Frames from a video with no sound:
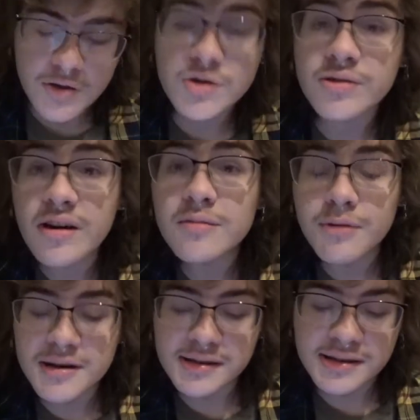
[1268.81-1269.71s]
So now the
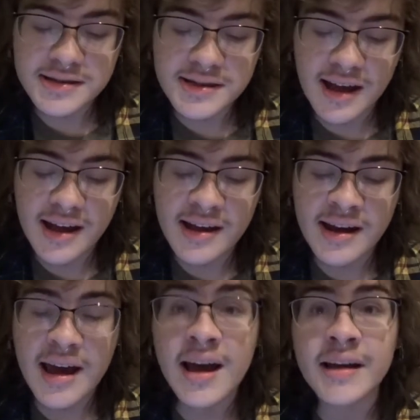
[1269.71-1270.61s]
president's dead,
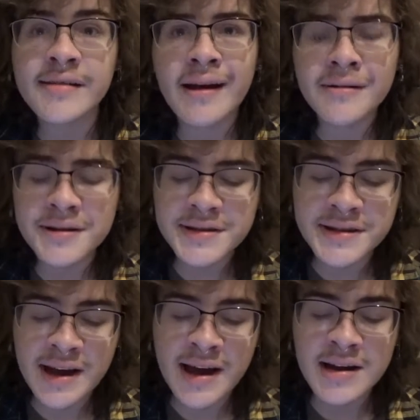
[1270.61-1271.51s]
and Ellen's
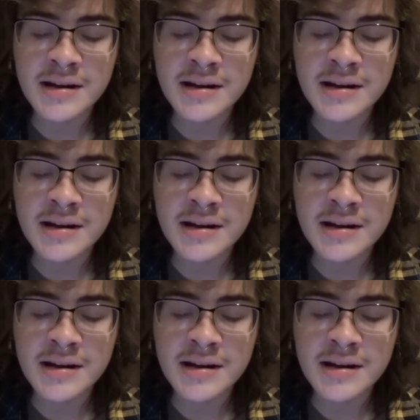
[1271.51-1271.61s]
dead,